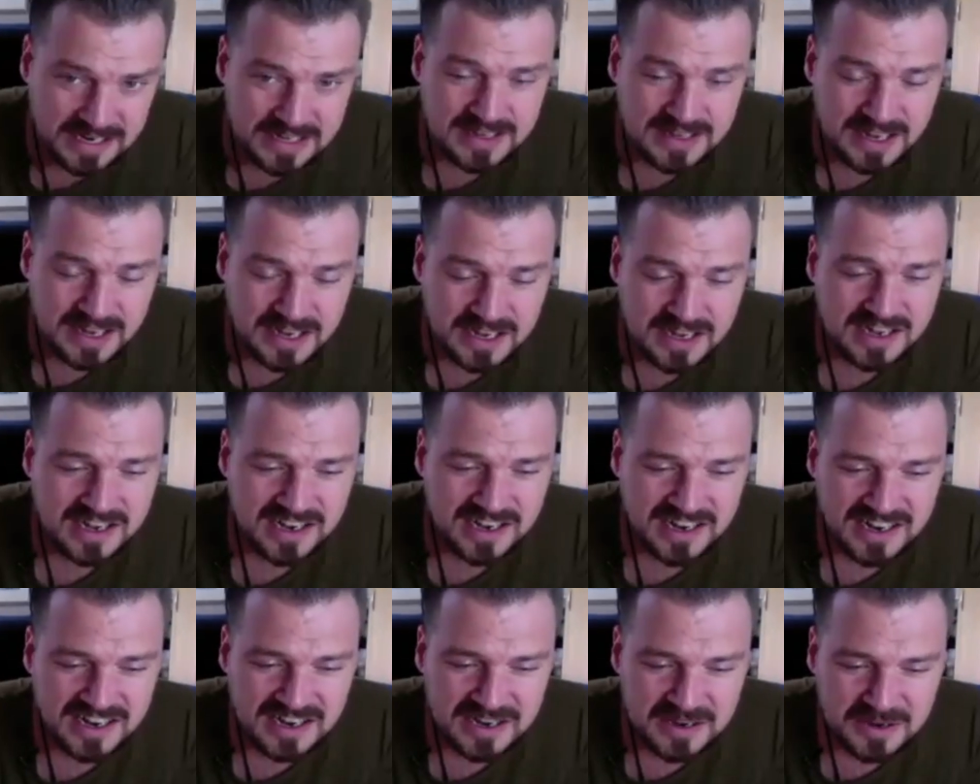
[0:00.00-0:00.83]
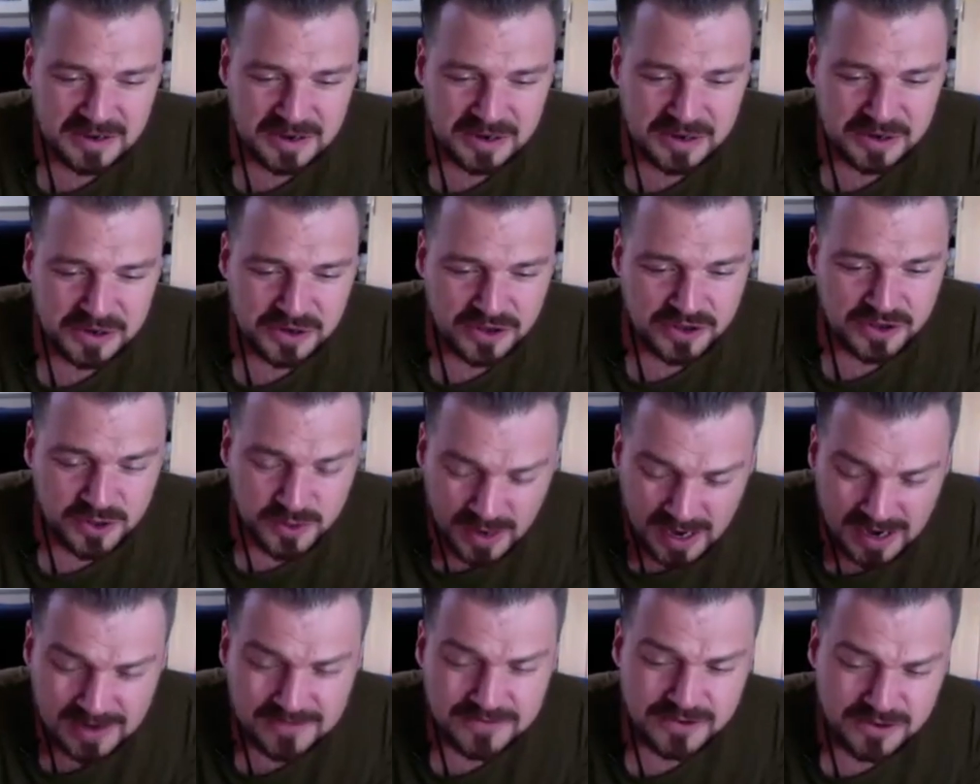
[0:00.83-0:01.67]
that, then you
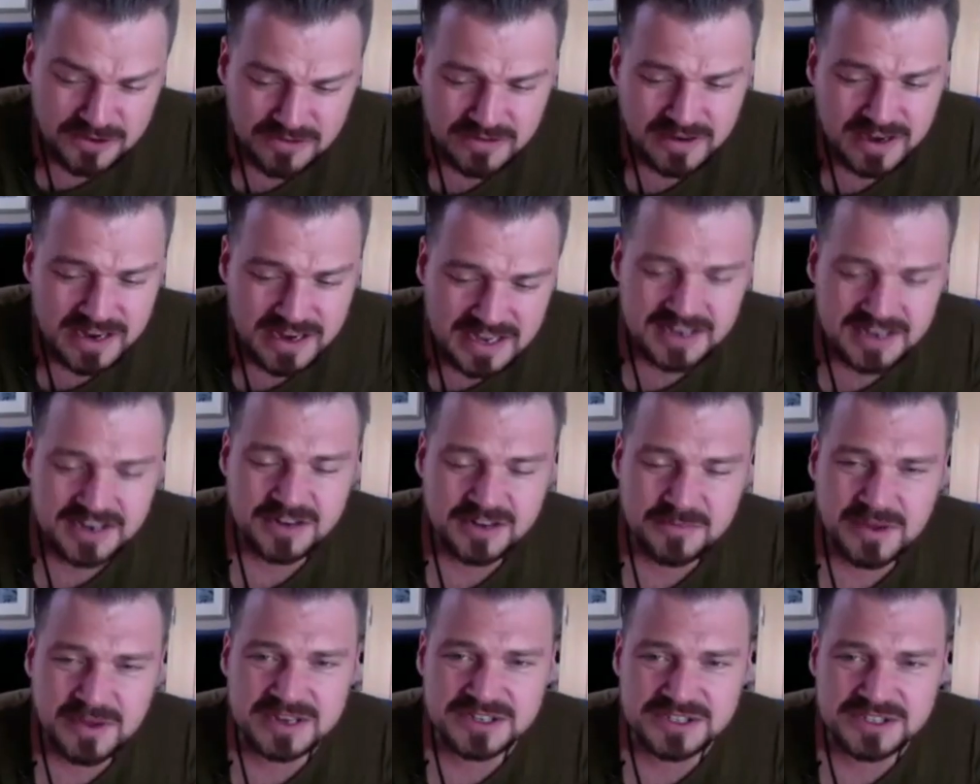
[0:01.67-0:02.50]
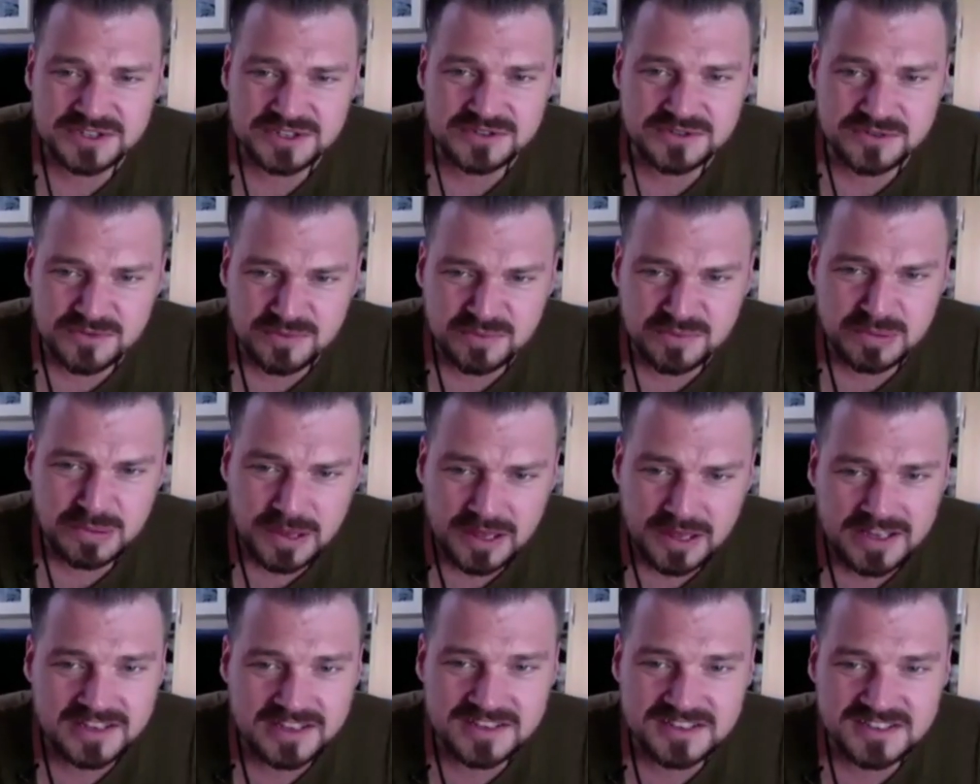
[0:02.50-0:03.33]
have created a magical
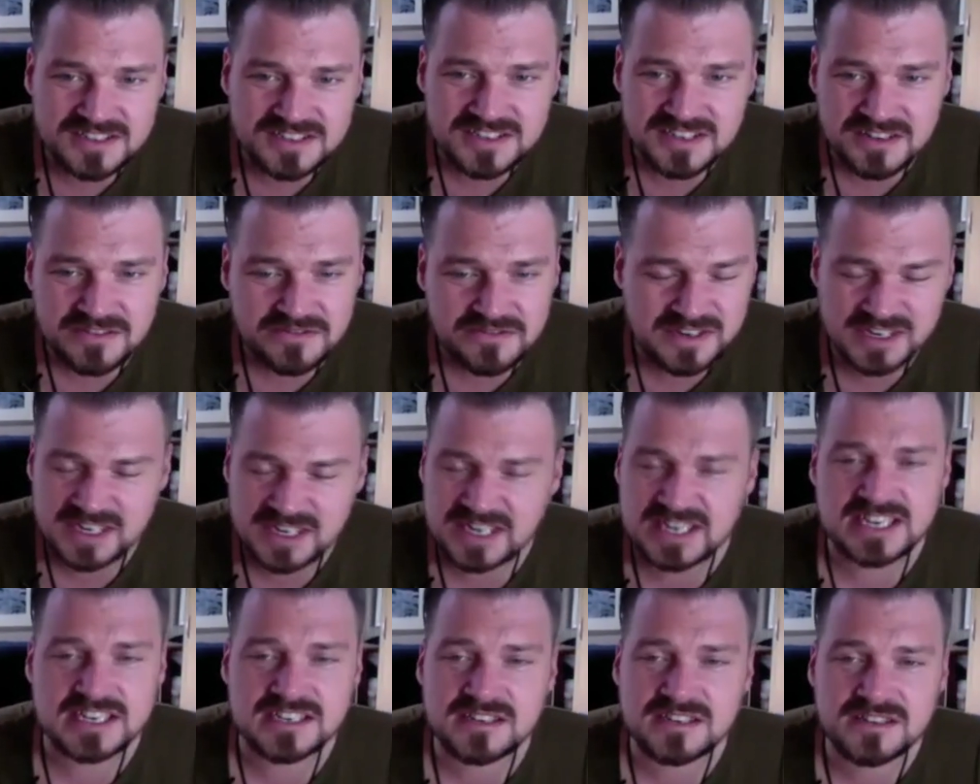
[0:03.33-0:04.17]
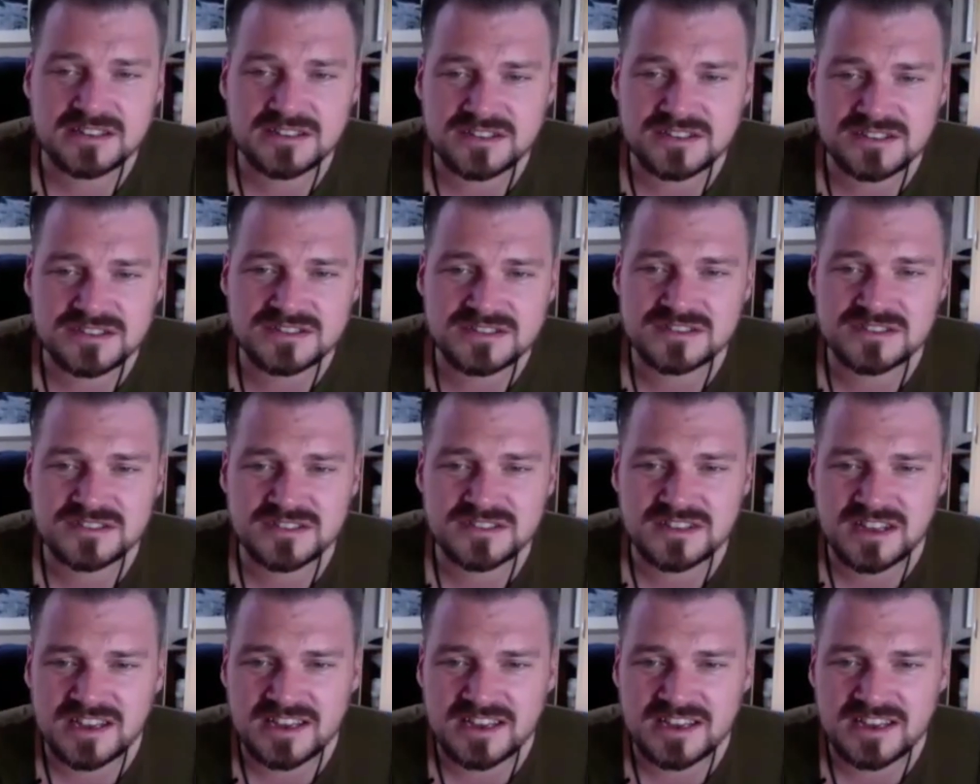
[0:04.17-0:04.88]
place regardless.